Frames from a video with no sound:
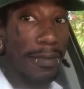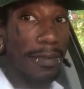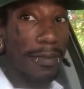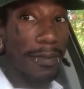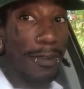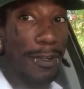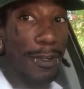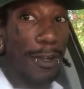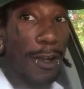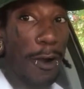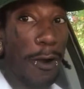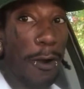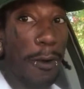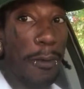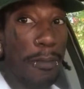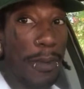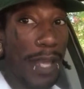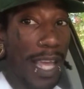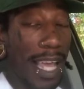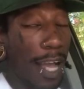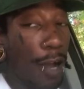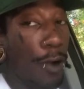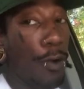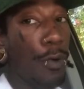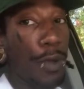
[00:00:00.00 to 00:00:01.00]
you know
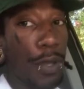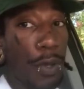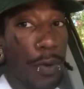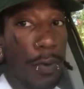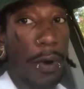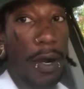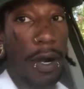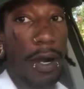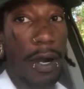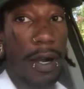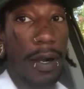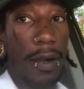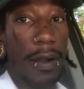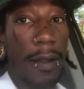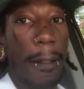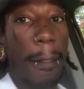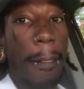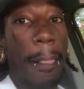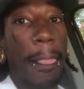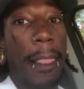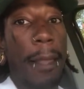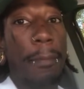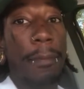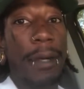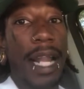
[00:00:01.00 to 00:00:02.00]
being who you are
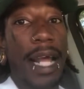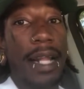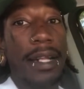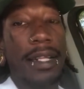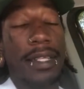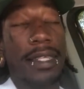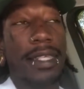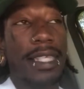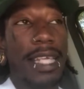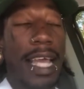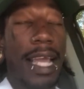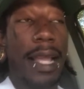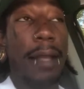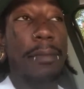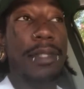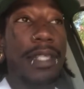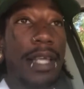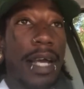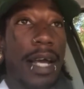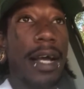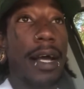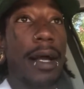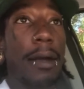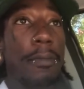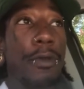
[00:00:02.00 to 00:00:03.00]
but at the same
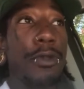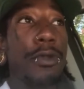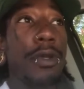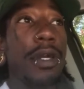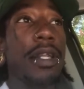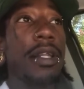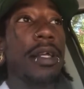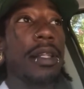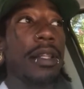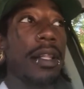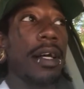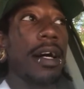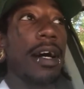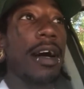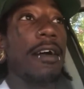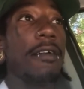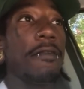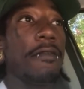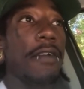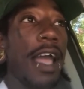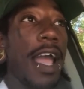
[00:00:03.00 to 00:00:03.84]
time you need to love